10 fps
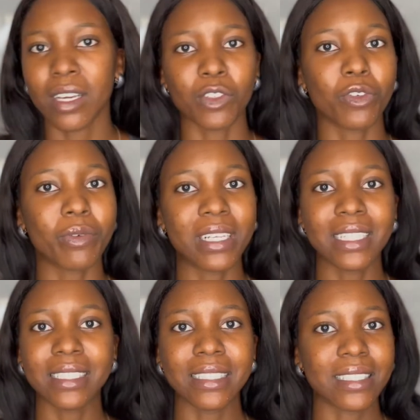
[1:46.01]
You
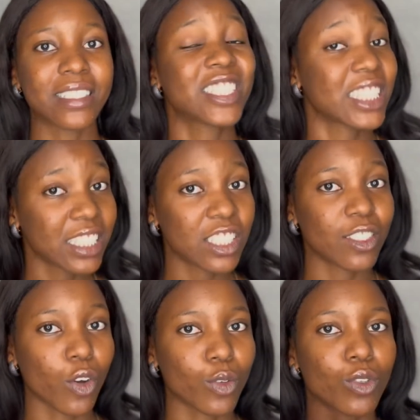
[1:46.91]
really need
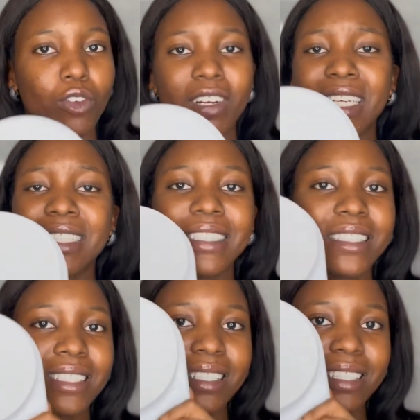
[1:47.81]
chin also. You really
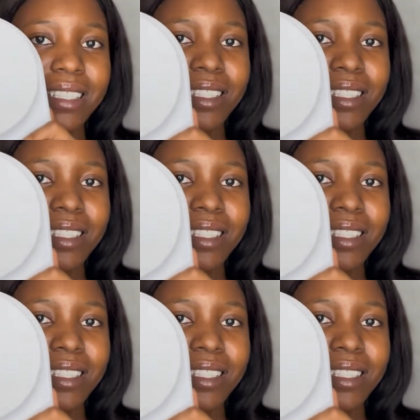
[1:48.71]
need this.